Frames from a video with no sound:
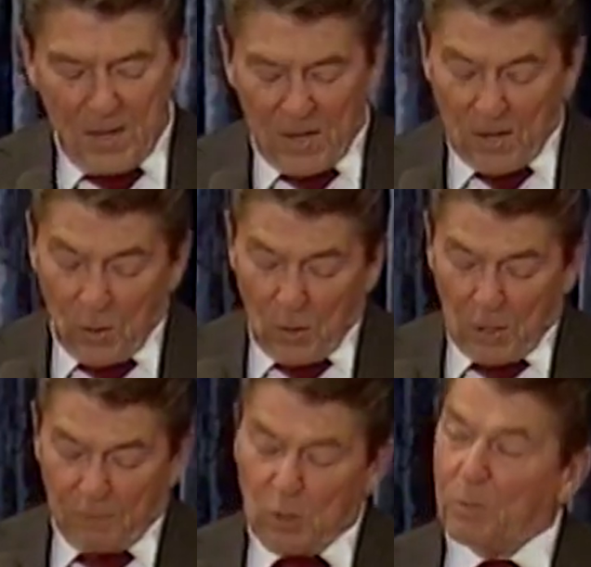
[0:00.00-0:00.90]
And
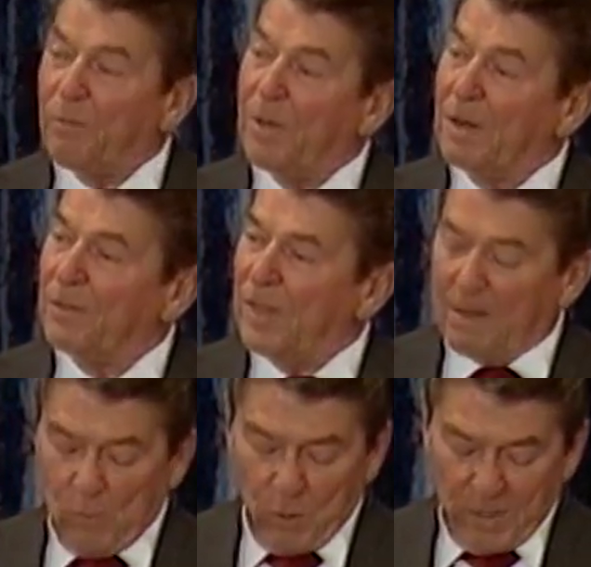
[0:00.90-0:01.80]
all of you prepare for
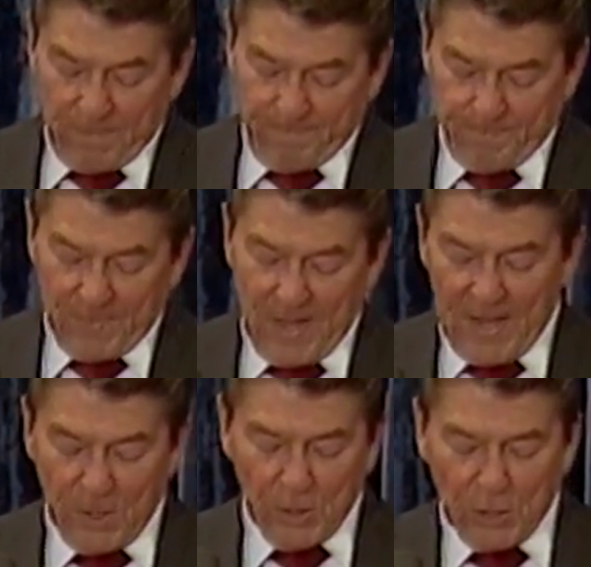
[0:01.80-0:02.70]
that moment.
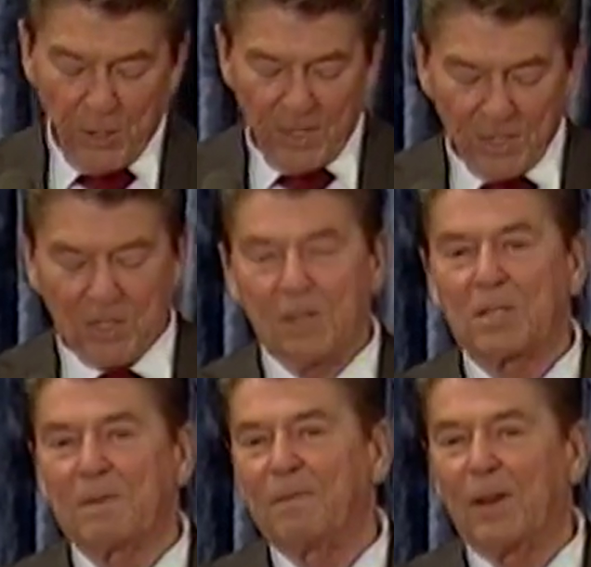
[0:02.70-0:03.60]
I urge you to
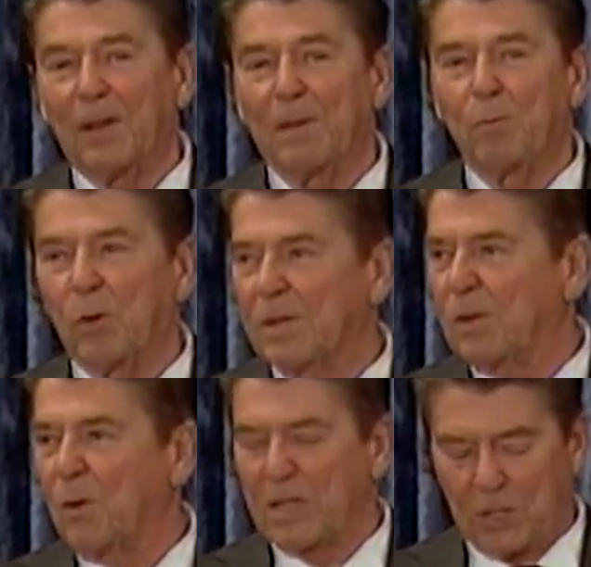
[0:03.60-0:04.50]
consider some very
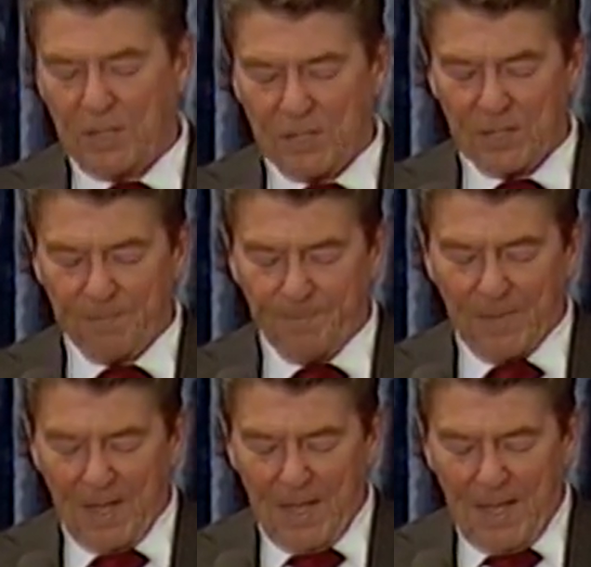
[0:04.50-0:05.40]
important questions.
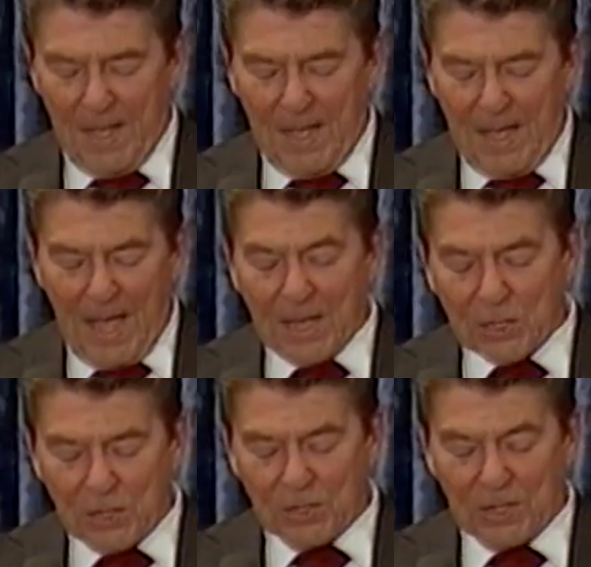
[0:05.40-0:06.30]

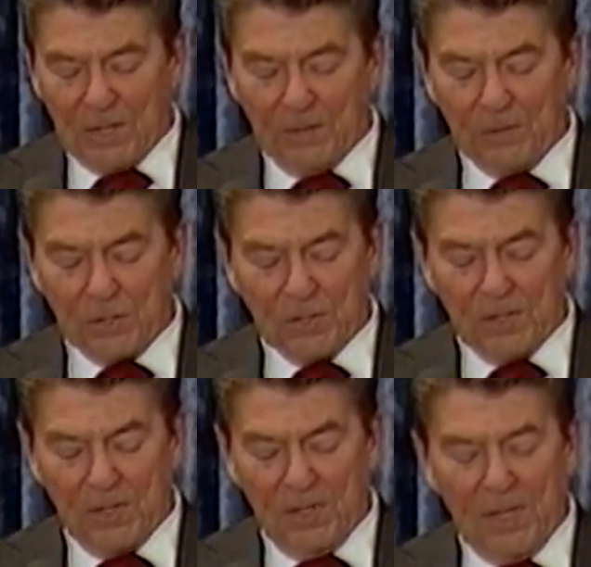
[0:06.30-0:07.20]
Ask yourselves,
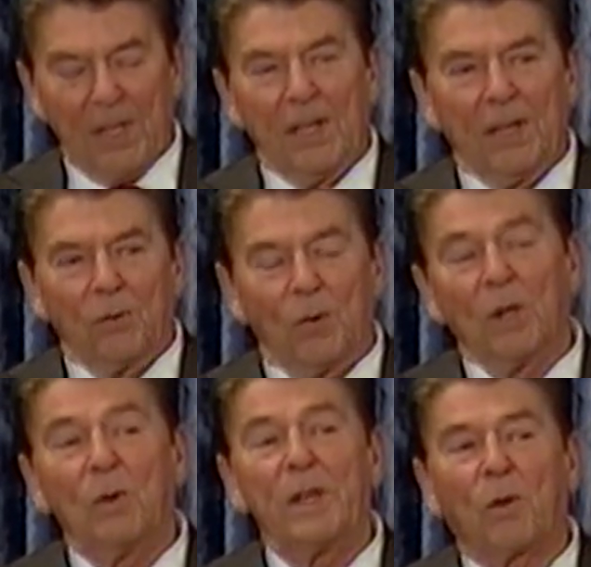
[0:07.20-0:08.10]

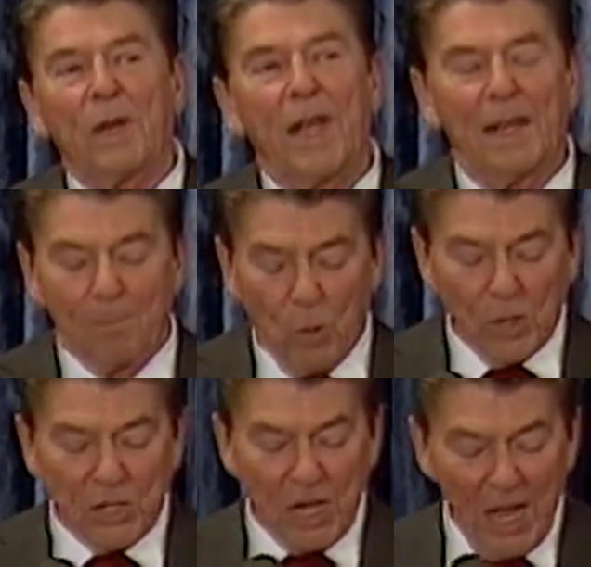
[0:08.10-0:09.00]
will we create
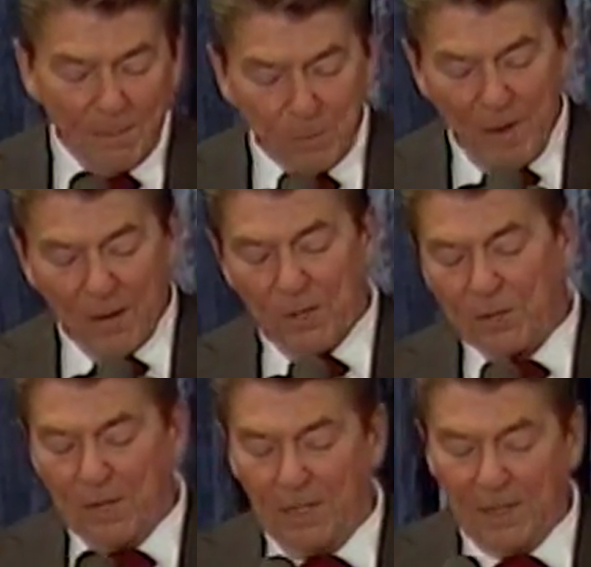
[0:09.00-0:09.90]
more jobs by
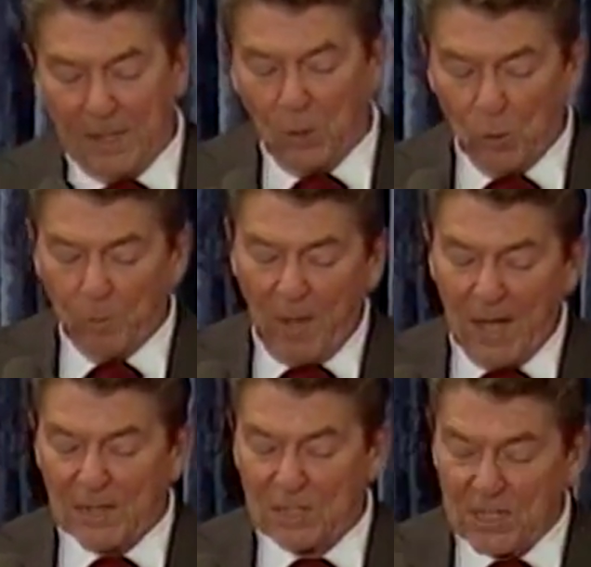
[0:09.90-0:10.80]
returning to the old
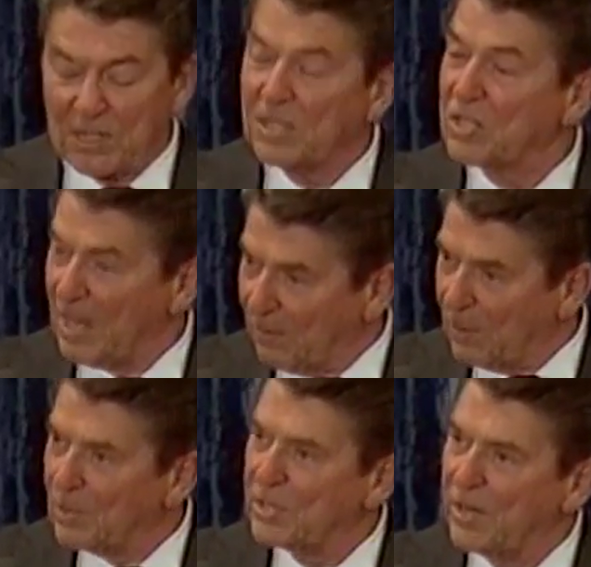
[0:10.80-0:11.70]
policies that sent
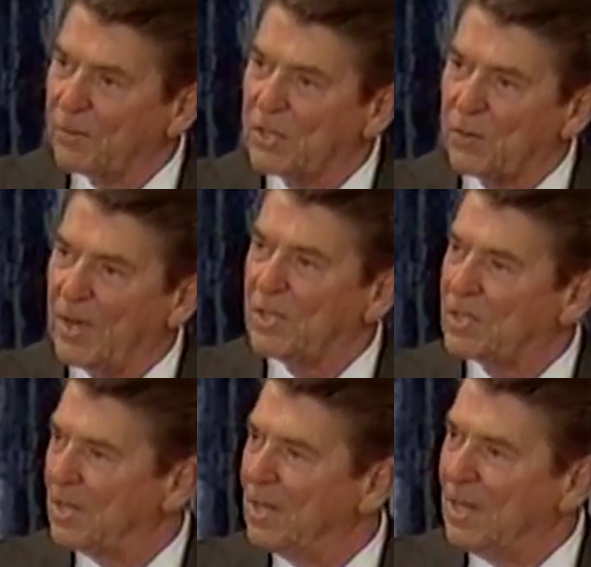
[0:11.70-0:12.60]
those interest
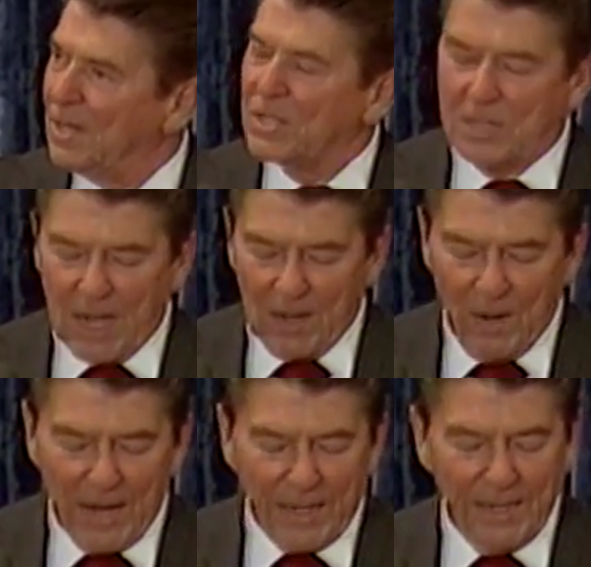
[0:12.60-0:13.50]
rates
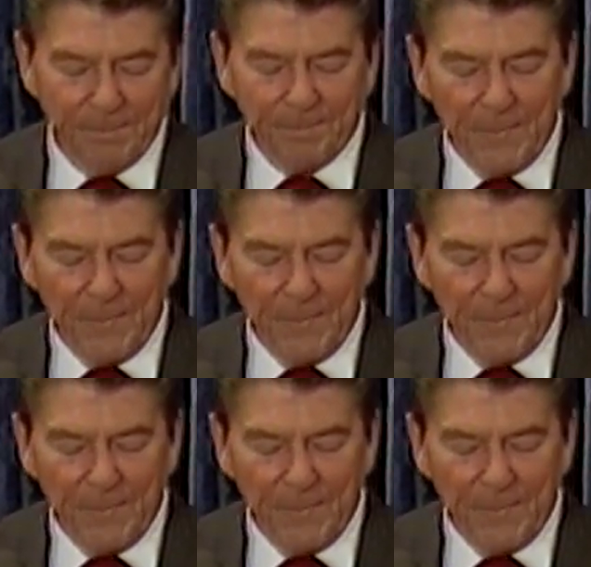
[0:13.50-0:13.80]
skyrocketing?